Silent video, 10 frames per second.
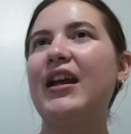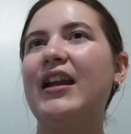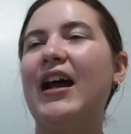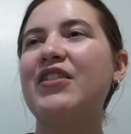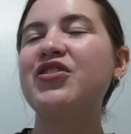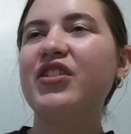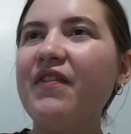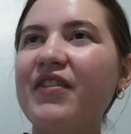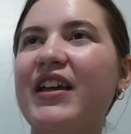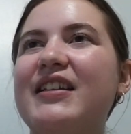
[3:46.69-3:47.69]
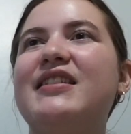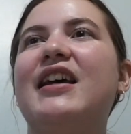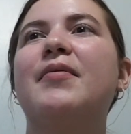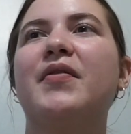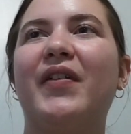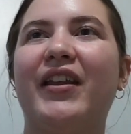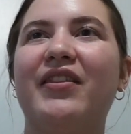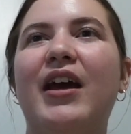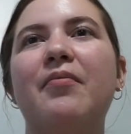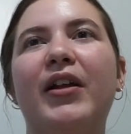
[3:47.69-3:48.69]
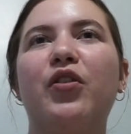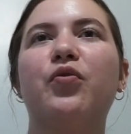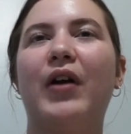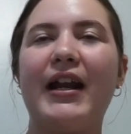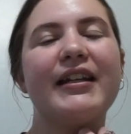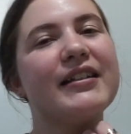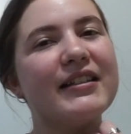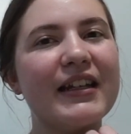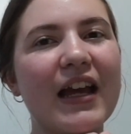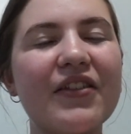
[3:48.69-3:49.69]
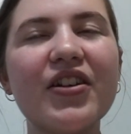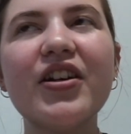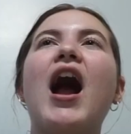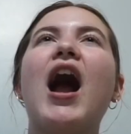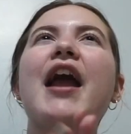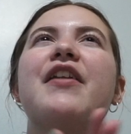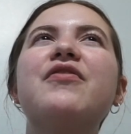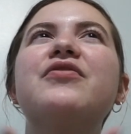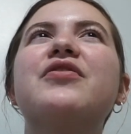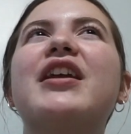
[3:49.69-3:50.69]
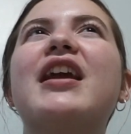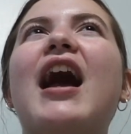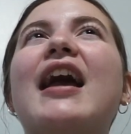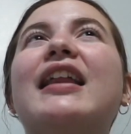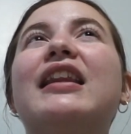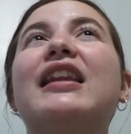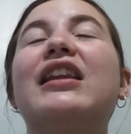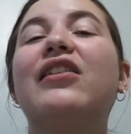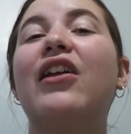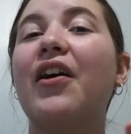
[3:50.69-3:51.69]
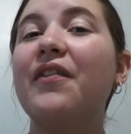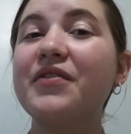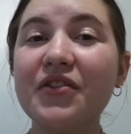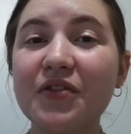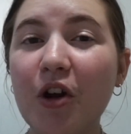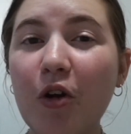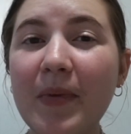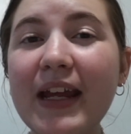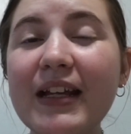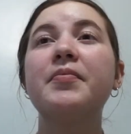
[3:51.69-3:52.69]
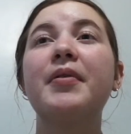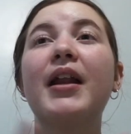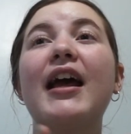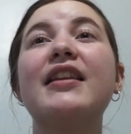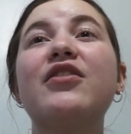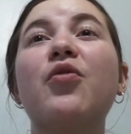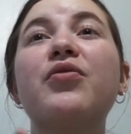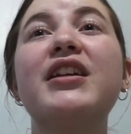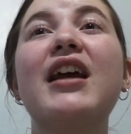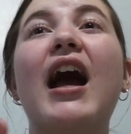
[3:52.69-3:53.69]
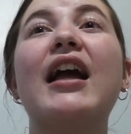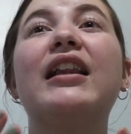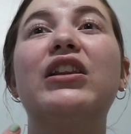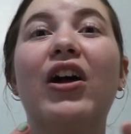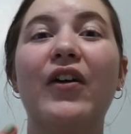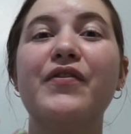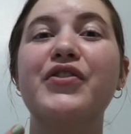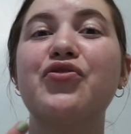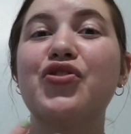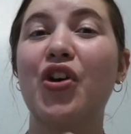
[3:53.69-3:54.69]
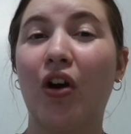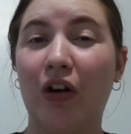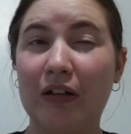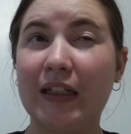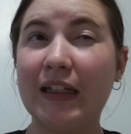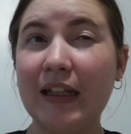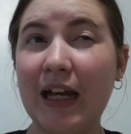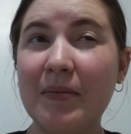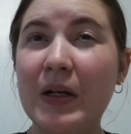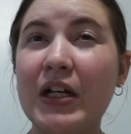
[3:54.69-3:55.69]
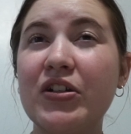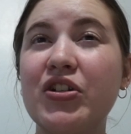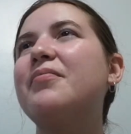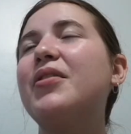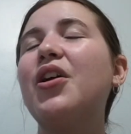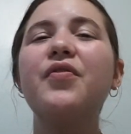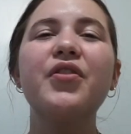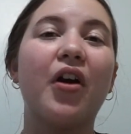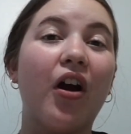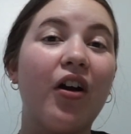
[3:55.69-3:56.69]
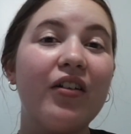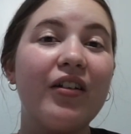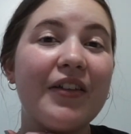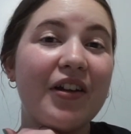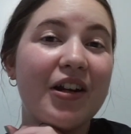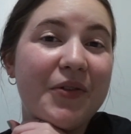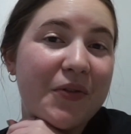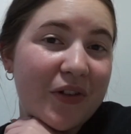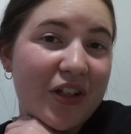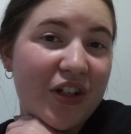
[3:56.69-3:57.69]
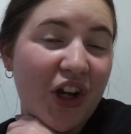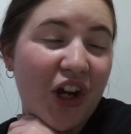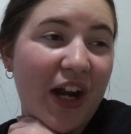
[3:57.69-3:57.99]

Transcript: And I just loved that setup of like them like writing together. I don't think I loved the romance, but I don't think I loved Charlie that much. But overall, I thought it was really good.